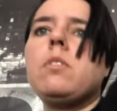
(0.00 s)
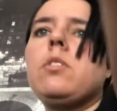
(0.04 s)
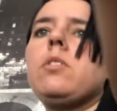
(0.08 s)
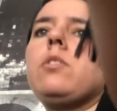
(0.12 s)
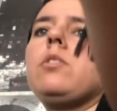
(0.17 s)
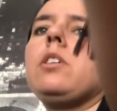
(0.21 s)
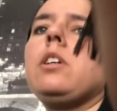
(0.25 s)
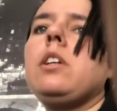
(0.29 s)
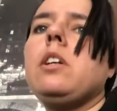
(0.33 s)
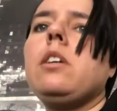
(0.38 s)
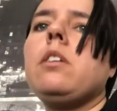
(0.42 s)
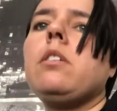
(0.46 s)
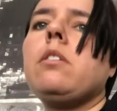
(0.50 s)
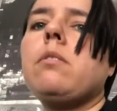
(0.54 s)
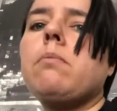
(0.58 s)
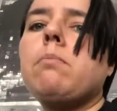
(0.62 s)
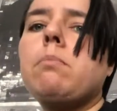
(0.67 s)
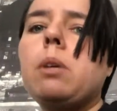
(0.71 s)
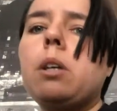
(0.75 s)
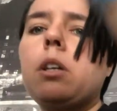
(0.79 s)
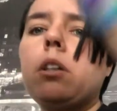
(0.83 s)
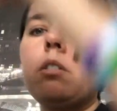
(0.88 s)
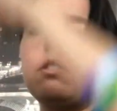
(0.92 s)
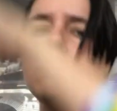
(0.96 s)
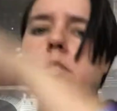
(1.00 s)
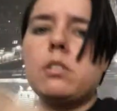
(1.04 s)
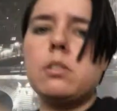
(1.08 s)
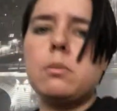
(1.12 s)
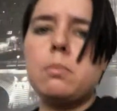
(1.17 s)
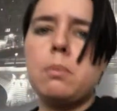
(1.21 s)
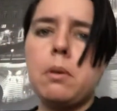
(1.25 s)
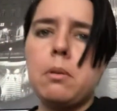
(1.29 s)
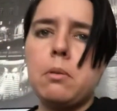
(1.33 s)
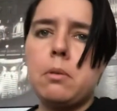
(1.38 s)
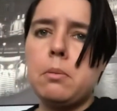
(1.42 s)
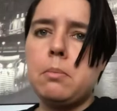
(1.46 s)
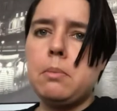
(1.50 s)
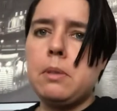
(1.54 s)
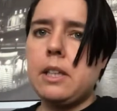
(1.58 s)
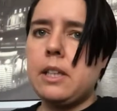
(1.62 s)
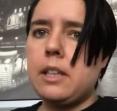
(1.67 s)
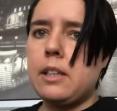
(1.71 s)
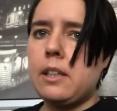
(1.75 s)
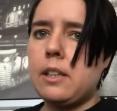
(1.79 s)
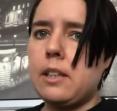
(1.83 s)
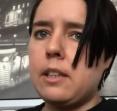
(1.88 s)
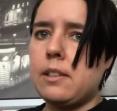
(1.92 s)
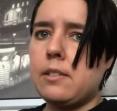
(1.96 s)
See, because it's
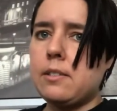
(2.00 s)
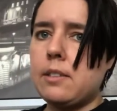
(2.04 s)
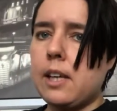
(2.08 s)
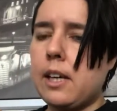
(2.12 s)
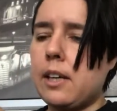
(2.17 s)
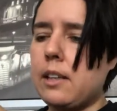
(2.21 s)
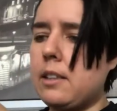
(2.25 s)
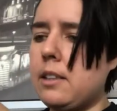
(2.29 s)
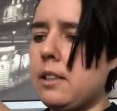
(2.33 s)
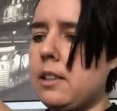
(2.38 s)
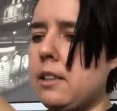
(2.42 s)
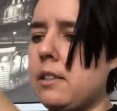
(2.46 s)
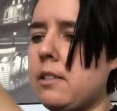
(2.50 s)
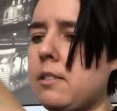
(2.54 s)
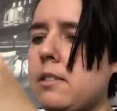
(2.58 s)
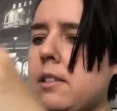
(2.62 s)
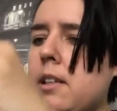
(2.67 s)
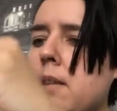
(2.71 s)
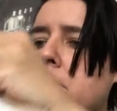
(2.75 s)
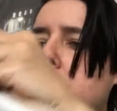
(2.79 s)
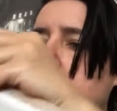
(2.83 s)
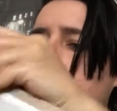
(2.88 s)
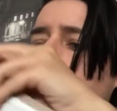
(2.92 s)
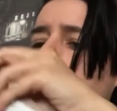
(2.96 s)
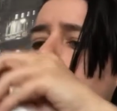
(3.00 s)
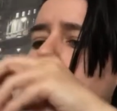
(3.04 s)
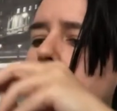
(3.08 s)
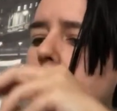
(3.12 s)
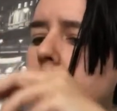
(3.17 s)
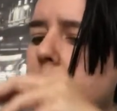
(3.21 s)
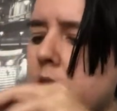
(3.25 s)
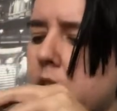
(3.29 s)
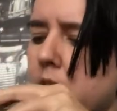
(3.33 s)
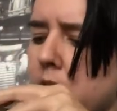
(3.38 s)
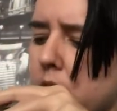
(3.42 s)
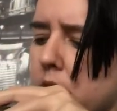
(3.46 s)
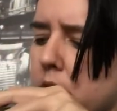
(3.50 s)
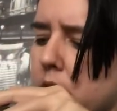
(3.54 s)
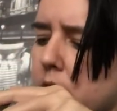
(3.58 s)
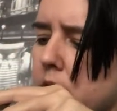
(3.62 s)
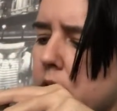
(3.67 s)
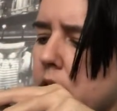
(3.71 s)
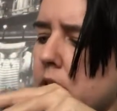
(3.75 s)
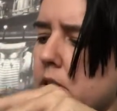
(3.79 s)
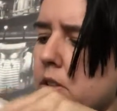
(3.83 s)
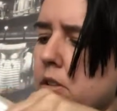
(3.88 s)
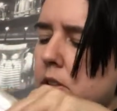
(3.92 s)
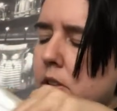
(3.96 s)
probably the exactly the same thing
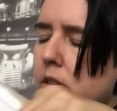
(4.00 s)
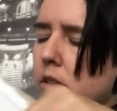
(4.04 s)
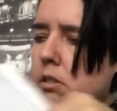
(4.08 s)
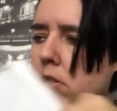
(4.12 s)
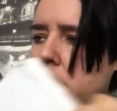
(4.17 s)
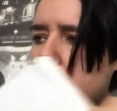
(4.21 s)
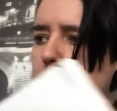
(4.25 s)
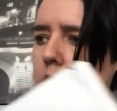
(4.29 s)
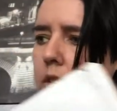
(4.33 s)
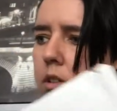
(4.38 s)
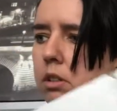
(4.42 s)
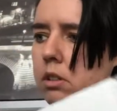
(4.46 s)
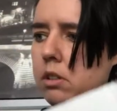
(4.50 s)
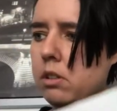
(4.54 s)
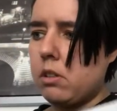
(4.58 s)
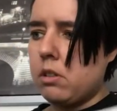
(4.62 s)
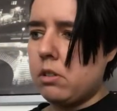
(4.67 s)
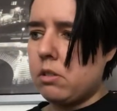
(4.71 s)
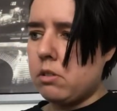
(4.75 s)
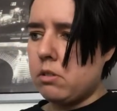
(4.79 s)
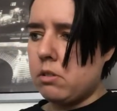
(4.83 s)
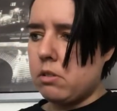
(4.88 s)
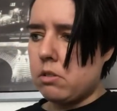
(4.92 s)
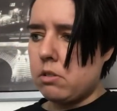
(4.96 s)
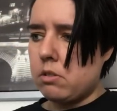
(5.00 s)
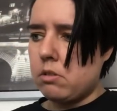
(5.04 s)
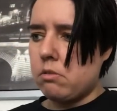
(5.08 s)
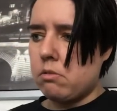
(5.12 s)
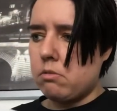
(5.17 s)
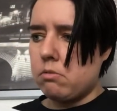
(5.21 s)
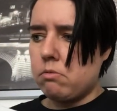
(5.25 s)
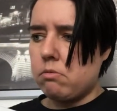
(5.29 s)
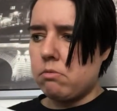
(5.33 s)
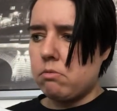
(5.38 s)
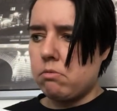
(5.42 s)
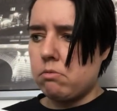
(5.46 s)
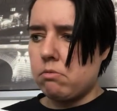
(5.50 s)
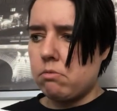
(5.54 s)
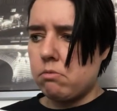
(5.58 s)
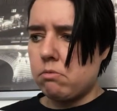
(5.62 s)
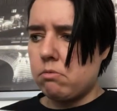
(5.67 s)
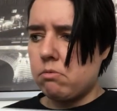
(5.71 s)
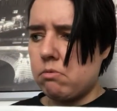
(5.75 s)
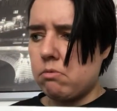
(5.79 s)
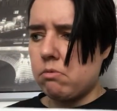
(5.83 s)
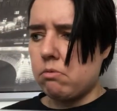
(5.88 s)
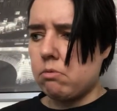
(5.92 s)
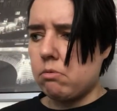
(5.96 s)
and
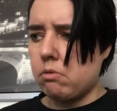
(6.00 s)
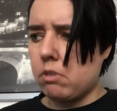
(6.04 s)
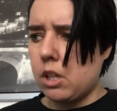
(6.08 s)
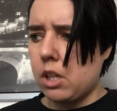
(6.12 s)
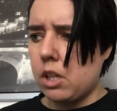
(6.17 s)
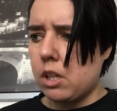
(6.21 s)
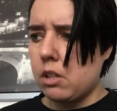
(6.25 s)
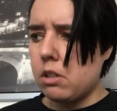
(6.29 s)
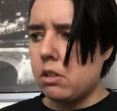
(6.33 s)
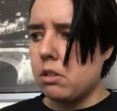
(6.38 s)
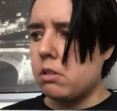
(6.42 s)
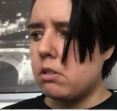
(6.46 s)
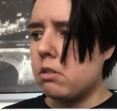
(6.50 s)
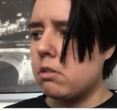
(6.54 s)
okay